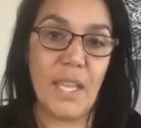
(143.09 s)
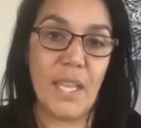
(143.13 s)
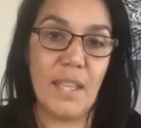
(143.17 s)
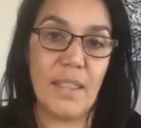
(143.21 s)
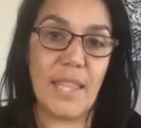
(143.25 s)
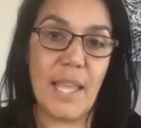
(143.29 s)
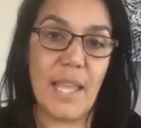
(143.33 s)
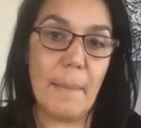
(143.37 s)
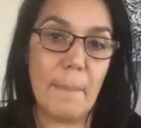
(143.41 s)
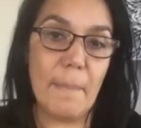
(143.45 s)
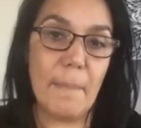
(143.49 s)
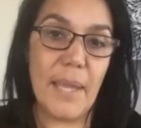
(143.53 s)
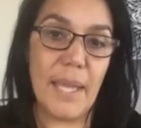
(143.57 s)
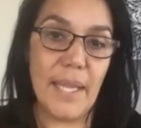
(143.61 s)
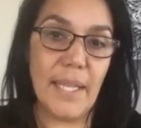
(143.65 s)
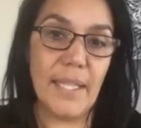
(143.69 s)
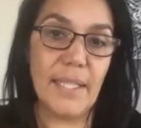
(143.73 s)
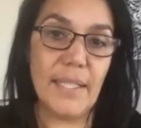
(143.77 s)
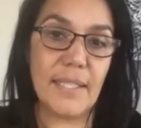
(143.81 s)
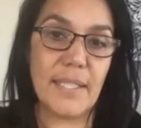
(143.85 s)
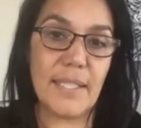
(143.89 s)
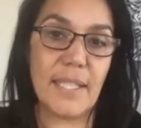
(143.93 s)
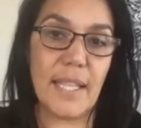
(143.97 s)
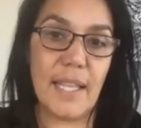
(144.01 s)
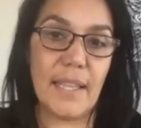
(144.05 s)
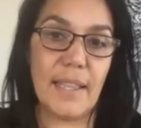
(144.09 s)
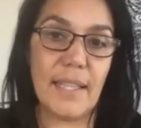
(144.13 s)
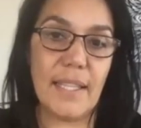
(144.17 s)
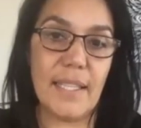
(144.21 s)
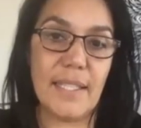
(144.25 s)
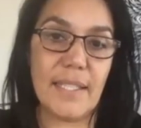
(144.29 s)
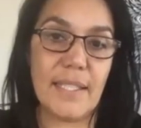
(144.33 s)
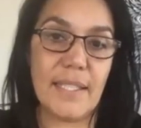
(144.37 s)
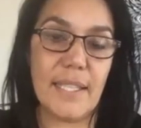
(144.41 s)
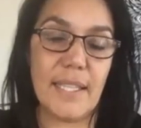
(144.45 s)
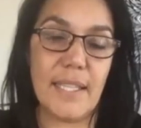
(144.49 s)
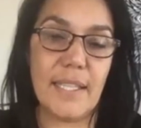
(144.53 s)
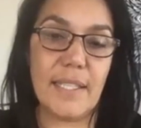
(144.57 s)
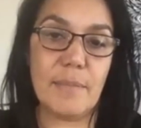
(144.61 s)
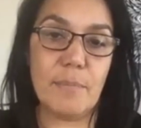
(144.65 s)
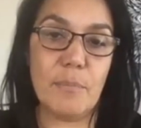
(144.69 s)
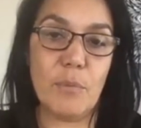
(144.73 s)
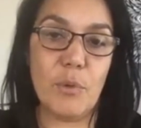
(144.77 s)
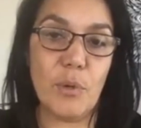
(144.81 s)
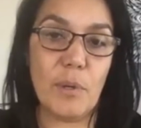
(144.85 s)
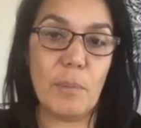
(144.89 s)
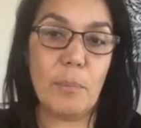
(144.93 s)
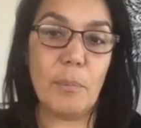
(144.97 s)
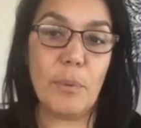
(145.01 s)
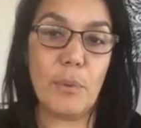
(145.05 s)
That means that this is
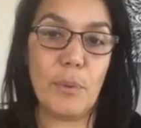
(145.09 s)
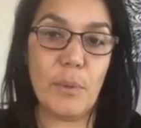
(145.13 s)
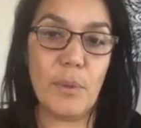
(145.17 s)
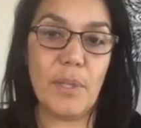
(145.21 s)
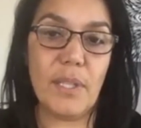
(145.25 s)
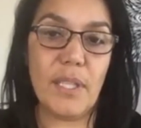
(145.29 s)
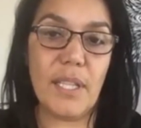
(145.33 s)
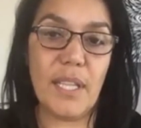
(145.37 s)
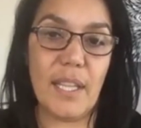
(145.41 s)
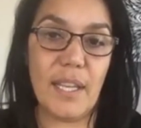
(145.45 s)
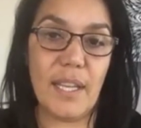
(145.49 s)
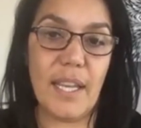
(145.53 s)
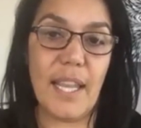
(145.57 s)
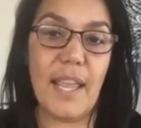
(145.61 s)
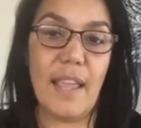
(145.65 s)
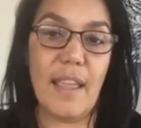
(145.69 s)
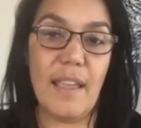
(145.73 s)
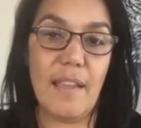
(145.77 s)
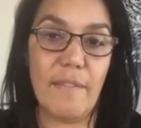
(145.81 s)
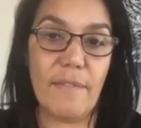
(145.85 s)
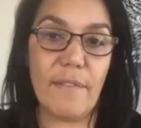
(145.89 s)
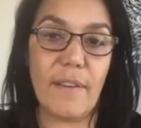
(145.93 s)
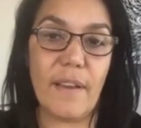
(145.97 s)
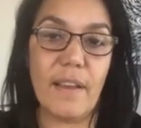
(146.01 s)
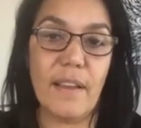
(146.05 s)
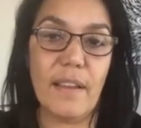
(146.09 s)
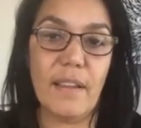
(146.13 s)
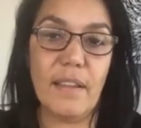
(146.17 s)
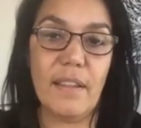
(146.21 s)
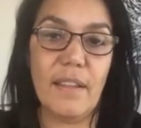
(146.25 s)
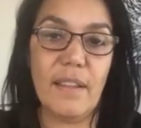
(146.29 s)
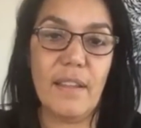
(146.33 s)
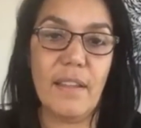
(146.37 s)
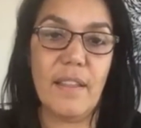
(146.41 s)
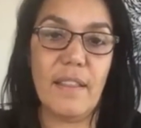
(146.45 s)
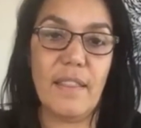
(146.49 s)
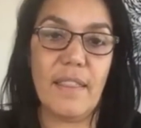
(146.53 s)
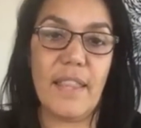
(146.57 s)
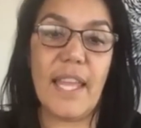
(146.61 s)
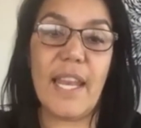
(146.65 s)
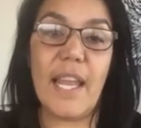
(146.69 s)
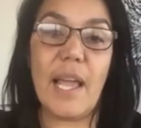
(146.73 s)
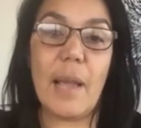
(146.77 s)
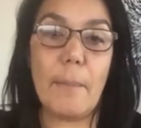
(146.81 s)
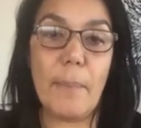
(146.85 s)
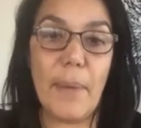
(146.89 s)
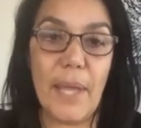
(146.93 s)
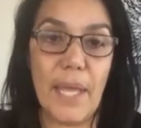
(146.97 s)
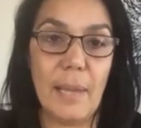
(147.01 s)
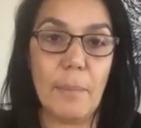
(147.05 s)
more important than ever that
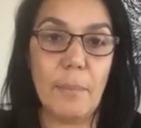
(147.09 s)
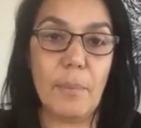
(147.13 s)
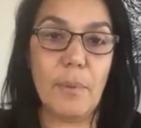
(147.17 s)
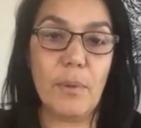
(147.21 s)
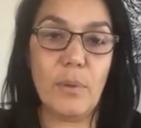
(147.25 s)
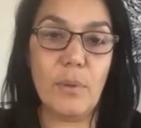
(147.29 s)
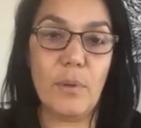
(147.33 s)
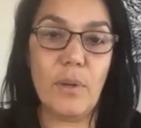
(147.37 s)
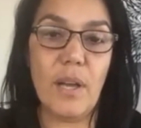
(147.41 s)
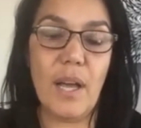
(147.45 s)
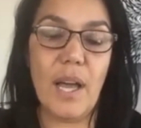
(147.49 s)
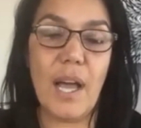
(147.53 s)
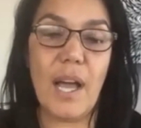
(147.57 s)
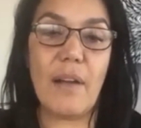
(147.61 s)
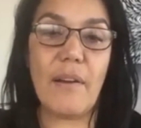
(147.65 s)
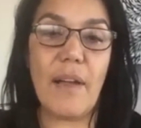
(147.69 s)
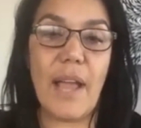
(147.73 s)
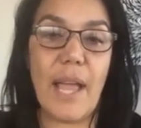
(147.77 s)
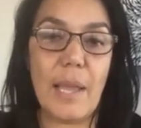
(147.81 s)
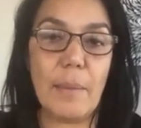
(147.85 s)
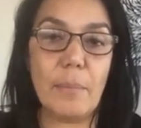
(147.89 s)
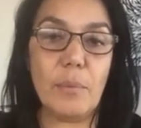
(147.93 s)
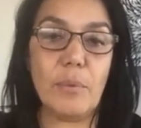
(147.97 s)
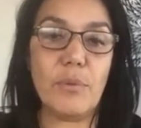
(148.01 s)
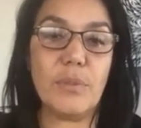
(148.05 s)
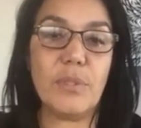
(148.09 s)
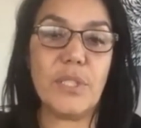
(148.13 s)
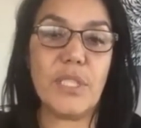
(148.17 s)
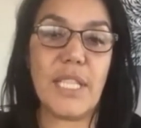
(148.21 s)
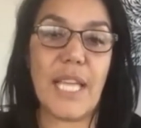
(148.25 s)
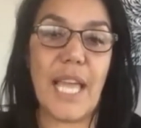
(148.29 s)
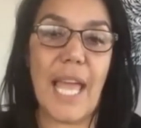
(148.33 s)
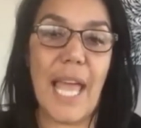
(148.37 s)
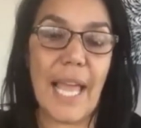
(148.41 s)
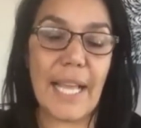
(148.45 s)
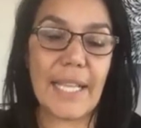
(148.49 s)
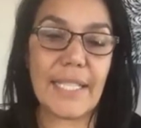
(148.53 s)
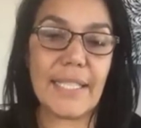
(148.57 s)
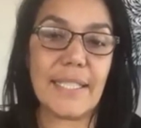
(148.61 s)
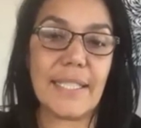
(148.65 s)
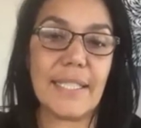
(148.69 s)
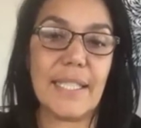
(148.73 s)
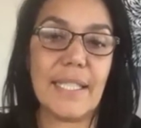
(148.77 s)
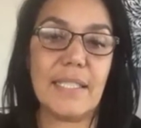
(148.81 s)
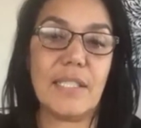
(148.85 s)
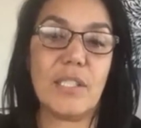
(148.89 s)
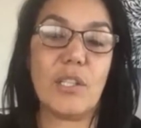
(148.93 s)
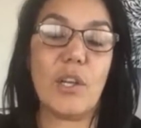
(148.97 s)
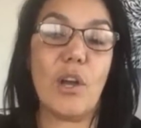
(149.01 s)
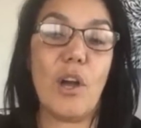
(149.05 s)
our people are able to
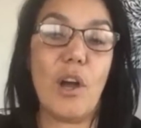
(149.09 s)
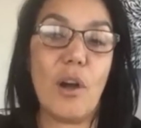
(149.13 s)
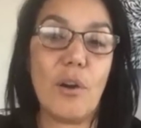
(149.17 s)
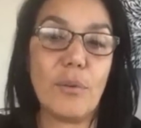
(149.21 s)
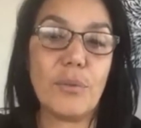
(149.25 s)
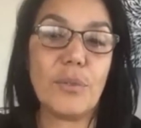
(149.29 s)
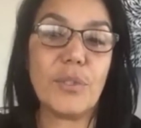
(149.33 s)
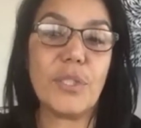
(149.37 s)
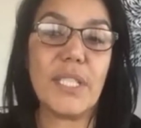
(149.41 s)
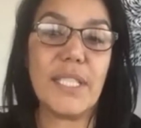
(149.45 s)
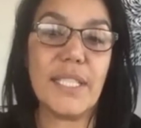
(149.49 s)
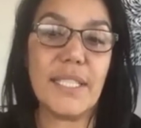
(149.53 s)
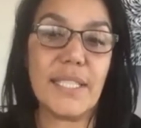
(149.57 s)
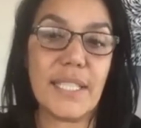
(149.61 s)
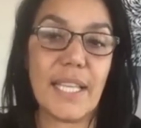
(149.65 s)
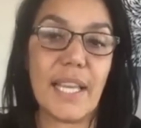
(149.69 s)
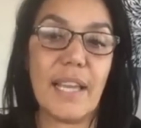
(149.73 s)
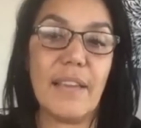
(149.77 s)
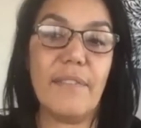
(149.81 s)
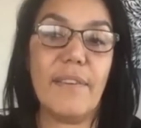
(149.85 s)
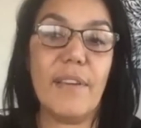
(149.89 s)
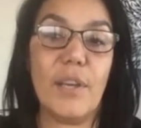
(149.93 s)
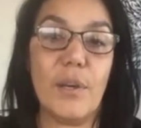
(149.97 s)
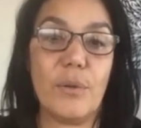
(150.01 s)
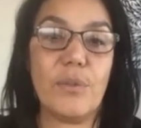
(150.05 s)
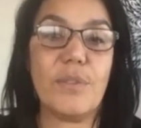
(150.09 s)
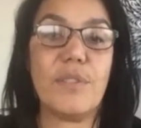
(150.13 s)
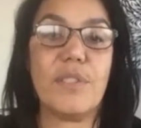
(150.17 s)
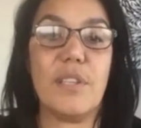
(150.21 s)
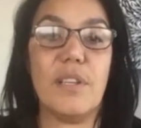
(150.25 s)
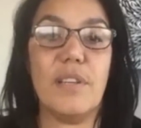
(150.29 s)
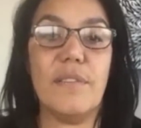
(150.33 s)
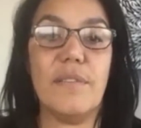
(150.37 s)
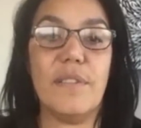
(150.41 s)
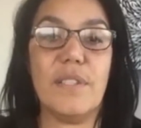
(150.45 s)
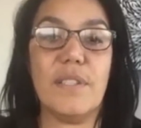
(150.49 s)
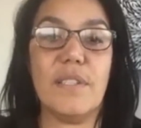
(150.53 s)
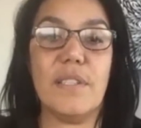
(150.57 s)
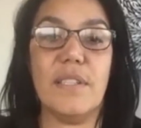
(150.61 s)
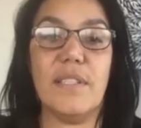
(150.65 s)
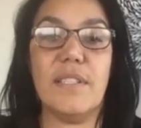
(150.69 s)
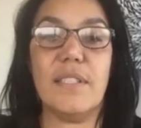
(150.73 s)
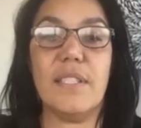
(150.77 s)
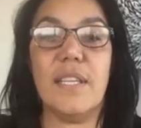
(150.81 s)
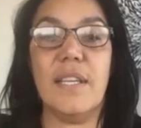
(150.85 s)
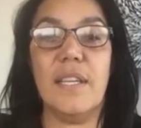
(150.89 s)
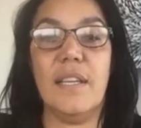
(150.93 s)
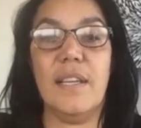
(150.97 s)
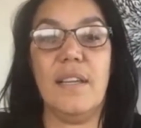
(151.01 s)
access culturally safe health services